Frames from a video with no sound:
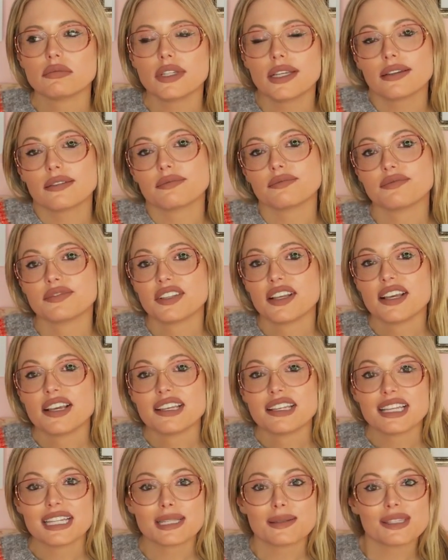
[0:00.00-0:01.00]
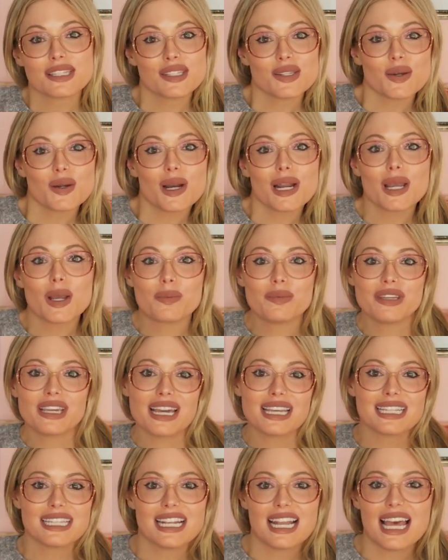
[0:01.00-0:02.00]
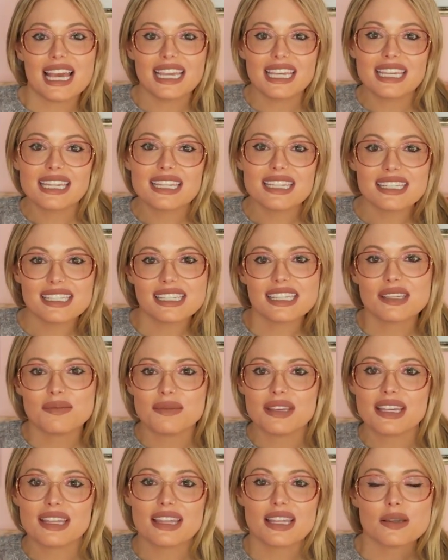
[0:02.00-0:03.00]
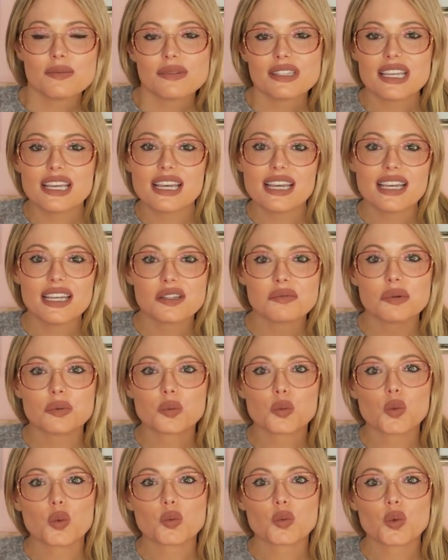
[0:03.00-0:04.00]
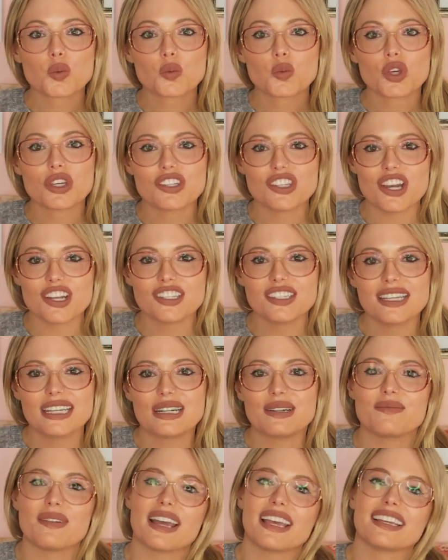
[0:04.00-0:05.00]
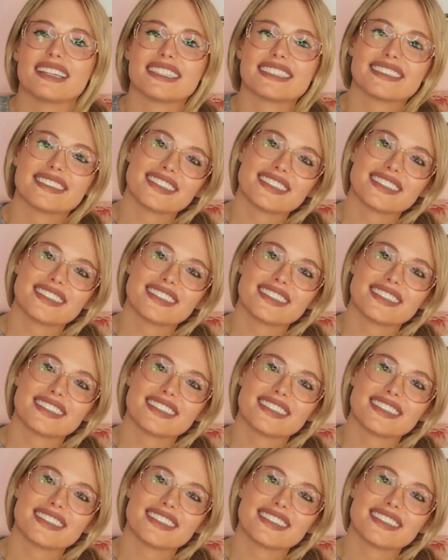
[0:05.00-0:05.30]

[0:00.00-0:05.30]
Yeah, that's the story. I hope you guys like it. Give me a thumbs up. Talk to you later. Bye.